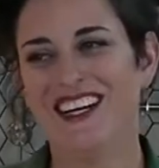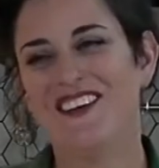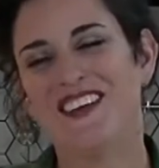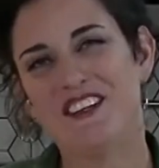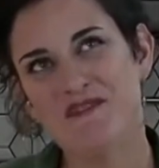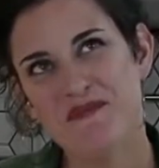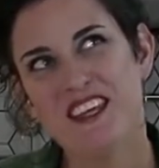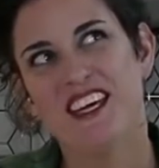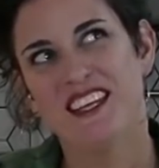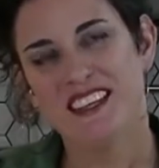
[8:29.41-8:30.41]
Well,
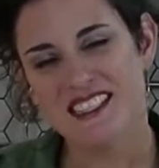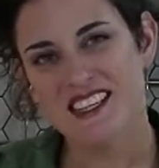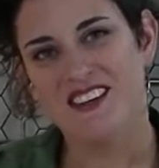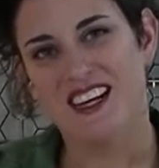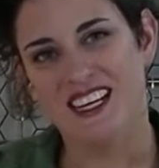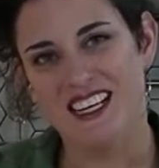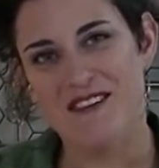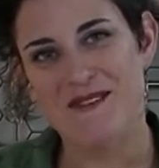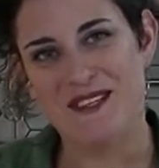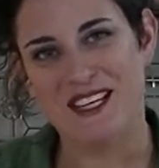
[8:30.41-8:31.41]
that's all right.
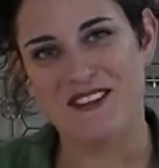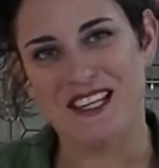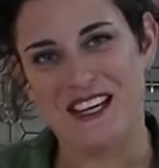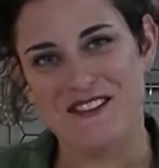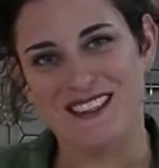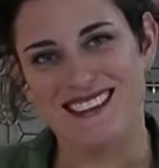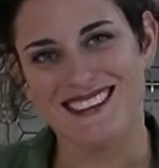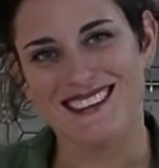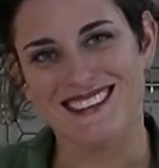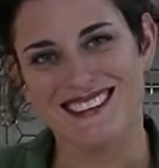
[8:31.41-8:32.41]
I'm okay with
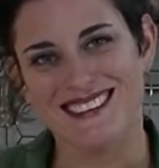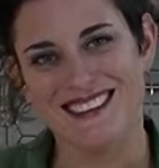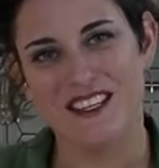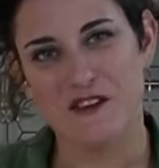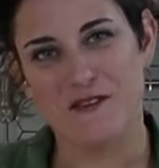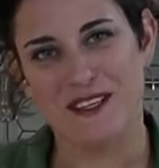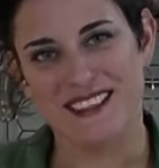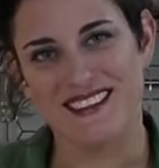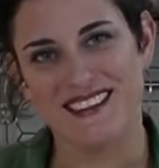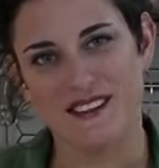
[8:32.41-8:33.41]
having a
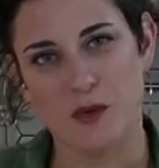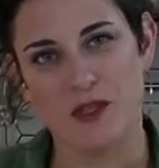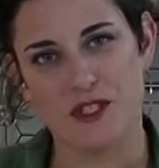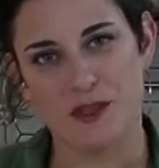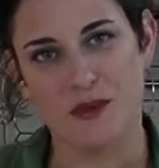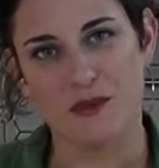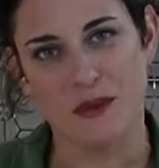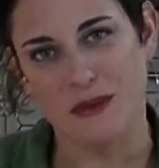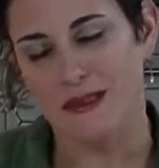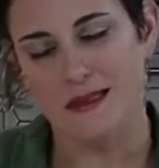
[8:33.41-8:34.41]
fail or two
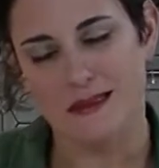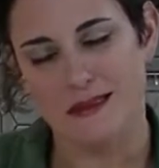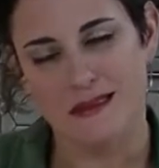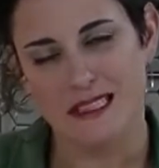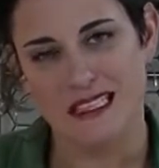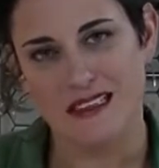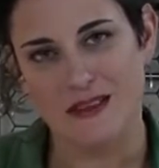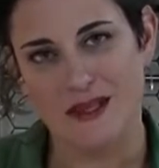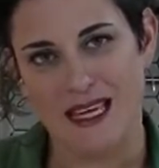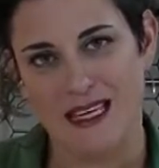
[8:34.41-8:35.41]
or,
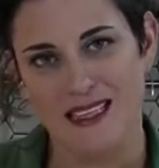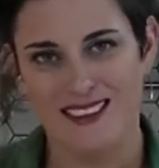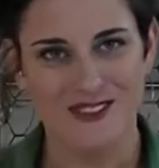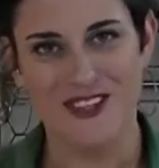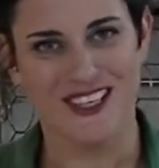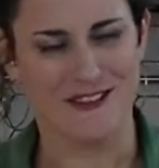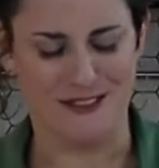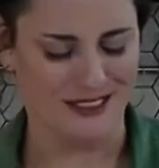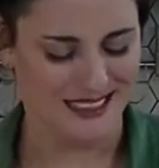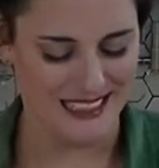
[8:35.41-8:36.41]
8,
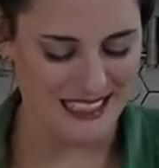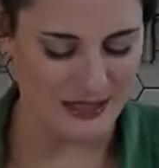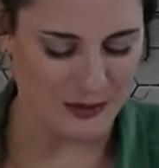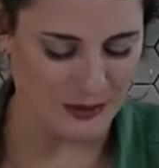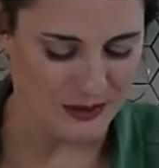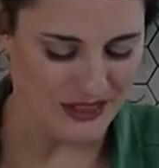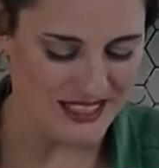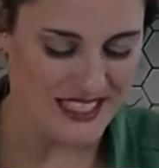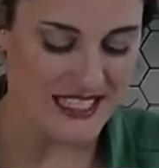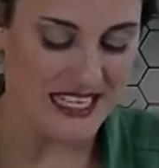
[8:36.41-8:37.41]
whatever. That's cool.
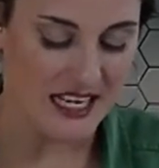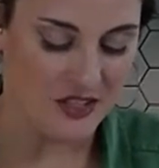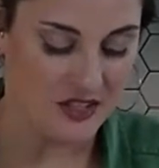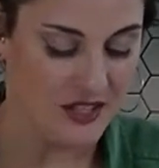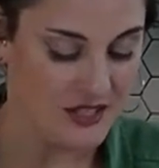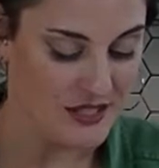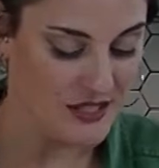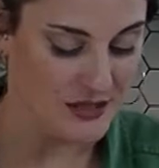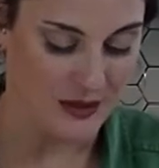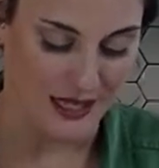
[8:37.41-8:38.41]
This is
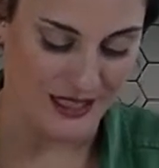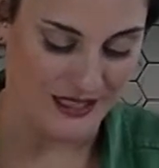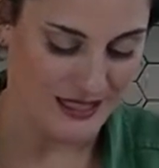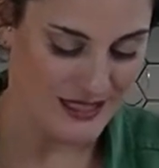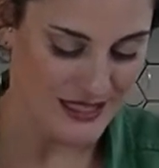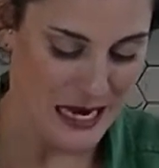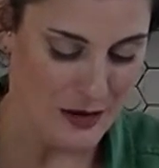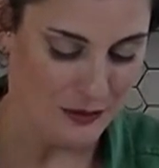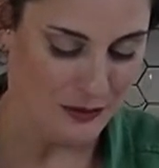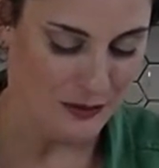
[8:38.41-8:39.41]
great, because
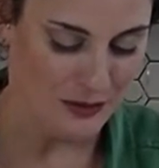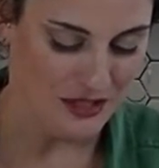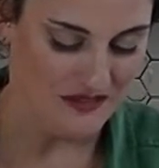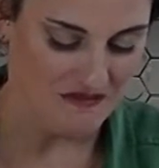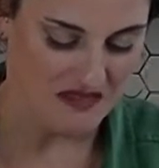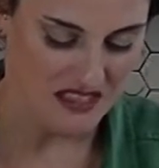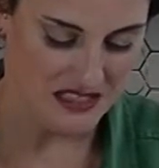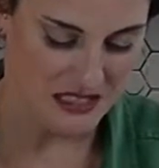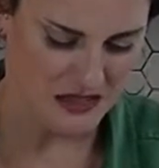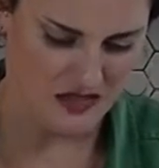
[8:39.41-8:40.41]
now you can
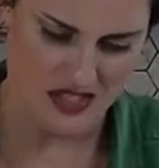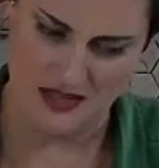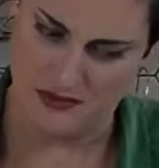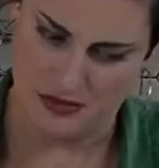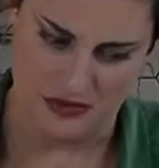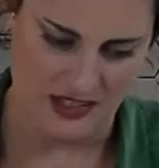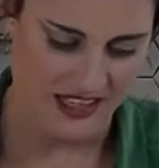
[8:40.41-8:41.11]
see there's several